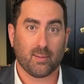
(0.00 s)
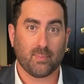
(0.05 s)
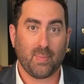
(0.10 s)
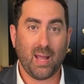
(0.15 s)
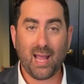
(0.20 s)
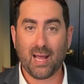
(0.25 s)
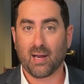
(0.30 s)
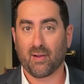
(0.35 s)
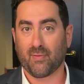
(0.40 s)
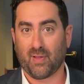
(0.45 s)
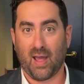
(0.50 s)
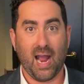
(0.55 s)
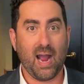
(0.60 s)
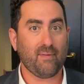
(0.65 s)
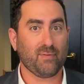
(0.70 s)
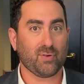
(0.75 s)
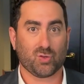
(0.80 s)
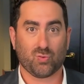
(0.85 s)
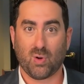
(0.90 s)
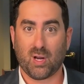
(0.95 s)
Man, if the
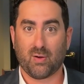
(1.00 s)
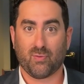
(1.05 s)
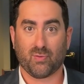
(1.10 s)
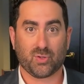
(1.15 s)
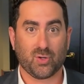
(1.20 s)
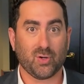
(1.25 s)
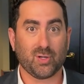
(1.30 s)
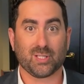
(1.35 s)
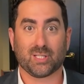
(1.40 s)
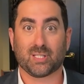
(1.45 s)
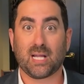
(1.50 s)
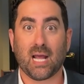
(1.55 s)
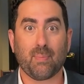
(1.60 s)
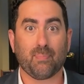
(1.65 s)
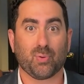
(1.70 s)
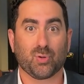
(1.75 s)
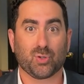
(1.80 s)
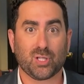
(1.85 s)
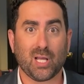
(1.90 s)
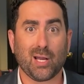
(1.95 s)
average rate of return is
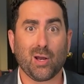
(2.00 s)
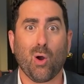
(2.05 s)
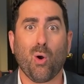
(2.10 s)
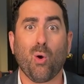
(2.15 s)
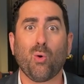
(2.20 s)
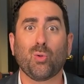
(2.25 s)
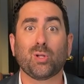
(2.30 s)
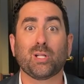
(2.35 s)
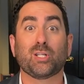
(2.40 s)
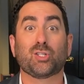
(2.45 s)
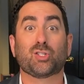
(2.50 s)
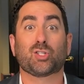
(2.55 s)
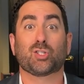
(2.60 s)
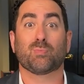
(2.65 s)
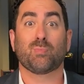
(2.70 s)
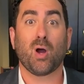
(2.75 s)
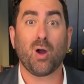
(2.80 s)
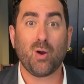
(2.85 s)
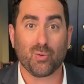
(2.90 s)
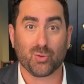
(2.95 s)
10%, holy
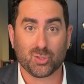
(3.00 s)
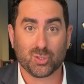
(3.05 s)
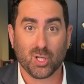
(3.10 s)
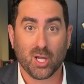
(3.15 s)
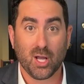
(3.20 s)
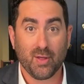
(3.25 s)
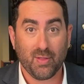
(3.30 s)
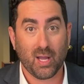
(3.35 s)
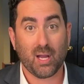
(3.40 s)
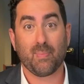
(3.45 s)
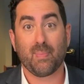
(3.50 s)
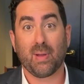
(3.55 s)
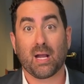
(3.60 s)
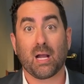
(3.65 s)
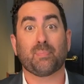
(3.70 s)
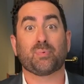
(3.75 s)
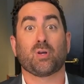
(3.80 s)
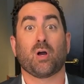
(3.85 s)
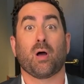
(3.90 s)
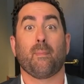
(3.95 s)
smokes, they can make
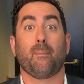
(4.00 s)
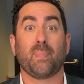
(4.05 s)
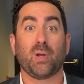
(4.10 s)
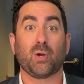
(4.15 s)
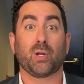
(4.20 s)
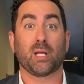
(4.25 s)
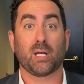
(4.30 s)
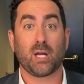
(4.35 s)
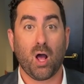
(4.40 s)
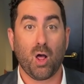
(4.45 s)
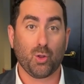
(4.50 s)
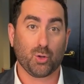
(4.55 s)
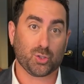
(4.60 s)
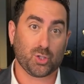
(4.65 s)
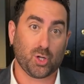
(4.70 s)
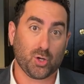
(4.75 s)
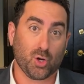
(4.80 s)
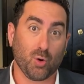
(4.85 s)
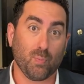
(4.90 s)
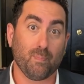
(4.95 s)
up to $1 million
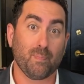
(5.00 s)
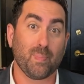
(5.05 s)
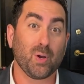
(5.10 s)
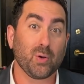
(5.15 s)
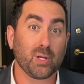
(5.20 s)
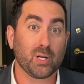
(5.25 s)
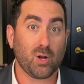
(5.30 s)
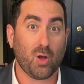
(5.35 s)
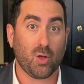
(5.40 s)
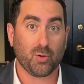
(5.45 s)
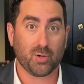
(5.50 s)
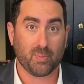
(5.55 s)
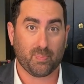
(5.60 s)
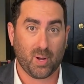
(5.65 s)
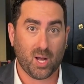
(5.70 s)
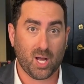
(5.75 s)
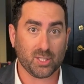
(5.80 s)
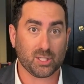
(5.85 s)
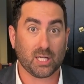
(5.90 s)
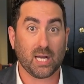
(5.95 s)
on your $1 million
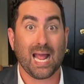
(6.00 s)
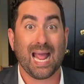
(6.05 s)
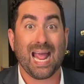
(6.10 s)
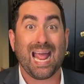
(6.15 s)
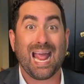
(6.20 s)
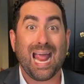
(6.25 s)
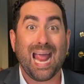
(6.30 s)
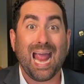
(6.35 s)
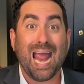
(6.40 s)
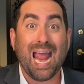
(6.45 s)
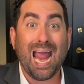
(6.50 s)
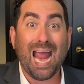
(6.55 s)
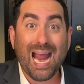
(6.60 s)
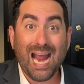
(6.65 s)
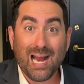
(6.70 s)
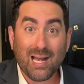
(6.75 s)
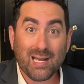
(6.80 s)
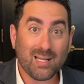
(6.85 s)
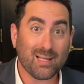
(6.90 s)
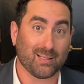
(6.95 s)
deposit
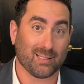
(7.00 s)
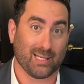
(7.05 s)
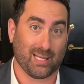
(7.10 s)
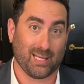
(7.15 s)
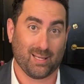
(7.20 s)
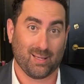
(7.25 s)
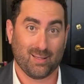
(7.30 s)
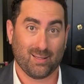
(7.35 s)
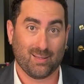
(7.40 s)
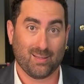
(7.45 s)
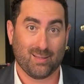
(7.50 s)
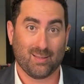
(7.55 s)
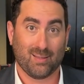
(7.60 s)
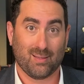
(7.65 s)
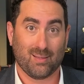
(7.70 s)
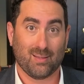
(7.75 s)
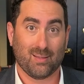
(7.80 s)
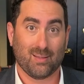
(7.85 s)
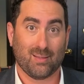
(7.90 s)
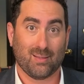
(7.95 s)
annually.
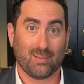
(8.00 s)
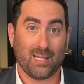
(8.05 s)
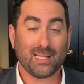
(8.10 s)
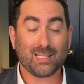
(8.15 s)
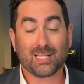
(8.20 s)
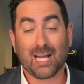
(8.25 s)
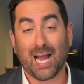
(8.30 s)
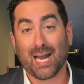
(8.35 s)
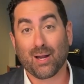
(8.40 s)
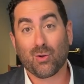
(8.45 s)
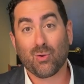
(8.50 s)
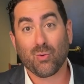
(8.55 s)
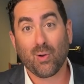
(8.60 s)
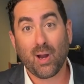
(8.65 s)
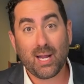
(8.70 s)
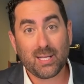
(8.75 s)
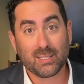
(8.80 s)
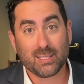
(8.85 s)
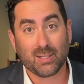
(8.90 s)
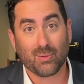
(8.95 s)
That's kind of
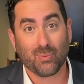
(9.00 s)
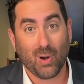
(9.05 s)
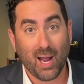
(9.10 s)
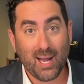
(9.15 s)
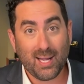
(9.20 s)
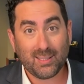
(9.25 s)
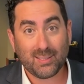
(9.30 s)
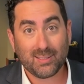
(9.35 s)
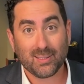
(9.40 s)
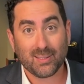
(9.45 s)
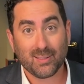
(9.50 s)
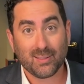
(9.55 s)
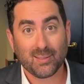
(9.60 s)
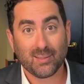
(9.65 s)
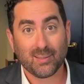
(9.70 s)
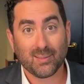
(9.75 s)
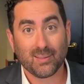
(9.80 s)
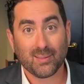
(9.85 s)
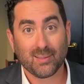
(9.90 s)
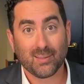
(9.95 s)
crazy, right?
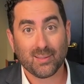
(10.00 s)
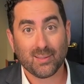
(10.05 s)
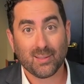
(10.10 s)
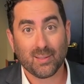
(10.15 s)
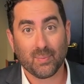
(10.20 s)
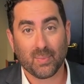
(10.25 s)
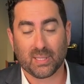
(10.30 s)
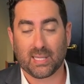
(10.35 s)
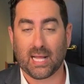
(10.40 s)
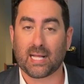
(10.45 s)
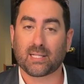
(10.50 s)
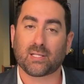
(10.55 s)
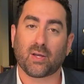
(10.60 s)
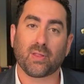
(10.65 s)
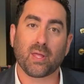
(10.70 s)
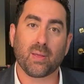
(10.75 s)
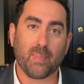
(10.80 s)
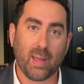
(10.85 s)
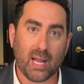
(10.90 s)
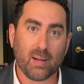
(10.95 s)
But that's how
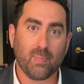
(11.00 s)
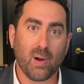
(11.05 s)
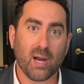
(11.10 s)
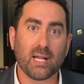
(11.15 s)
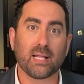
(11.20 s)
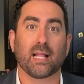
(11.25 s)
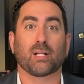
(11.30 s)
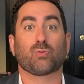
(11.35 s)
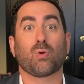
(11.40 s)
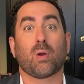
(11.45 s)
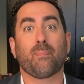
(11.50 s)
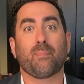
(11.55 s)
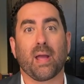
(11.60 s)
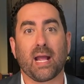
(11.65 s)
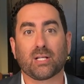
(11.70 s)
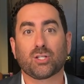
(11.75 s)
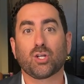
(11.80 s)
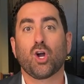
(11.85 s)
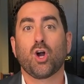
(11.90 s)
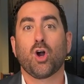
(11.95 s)
they make money. That's why banks